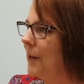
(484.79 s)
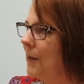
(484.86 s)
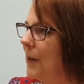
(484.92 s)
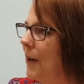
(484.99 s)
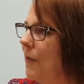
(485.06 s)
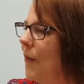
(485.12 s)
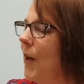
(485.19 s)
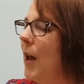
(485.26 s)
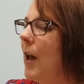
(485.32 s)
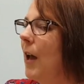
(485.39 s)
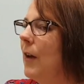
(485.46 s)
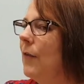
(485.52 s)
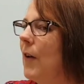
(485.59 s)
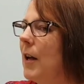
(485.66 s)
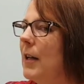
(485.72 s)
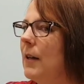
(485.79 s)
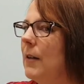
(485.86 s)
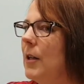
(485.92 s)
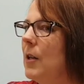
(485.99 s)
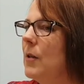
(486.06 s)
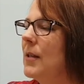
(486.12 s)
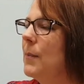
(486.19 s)
And if, if I
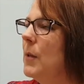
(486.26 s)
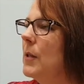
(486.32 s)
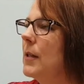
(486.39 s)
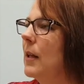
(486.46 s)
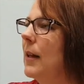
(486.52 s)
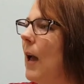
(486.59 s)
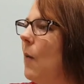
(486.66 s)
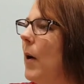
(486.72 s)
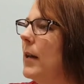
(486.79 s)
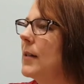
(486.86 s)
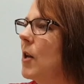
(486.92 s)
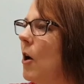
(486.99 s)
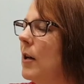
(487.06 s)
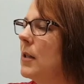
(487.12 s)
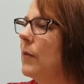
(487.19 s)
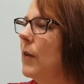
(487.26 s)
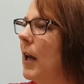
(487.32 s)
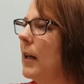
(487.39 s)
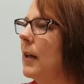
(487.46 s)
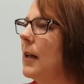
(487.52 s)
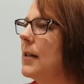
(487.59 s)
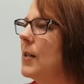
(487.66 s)
use music that way, it's kind of like
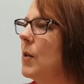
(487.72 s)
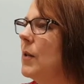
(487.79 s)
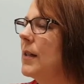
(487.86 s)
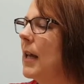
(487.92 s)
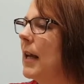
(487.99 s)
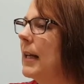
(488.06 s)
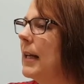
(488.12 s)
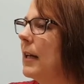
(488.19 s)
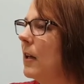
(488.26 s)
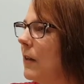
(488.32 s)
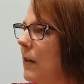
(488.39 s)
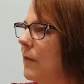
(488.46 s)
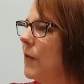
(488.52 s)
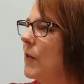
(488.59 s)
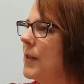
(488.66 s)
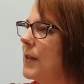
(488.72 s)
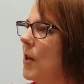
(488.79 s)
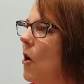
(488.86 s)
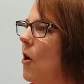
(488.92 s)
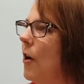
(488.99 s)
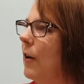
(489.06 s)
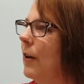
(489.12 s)
as soon as I hear the first
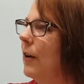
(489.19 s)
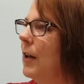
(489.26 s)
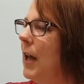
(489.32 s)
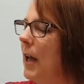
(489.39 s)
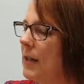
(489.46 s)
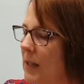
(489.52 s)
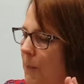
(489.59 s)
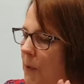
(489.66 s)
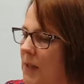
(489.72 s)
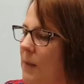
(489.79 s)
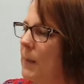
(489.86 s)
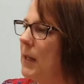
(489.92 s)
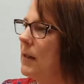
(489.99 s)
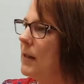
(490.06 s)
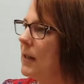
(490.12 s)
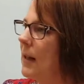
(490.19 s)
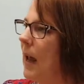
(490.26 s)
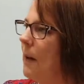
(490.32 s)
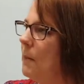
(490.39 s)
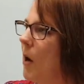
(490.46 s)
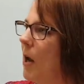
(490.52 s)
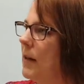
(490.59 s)
song, it just puts me into that
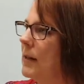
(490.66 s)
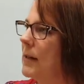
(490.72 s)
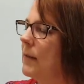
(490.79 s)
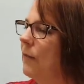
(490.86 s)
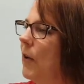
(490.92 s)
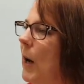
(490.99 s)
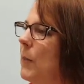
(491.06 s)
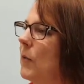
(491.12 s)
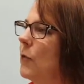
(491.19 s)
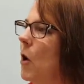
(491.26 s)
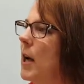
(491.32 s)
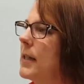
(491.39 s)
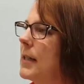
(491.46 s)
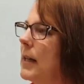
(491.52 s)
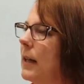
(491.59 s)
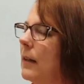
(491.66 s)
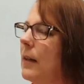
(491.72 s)
mind frame of writing.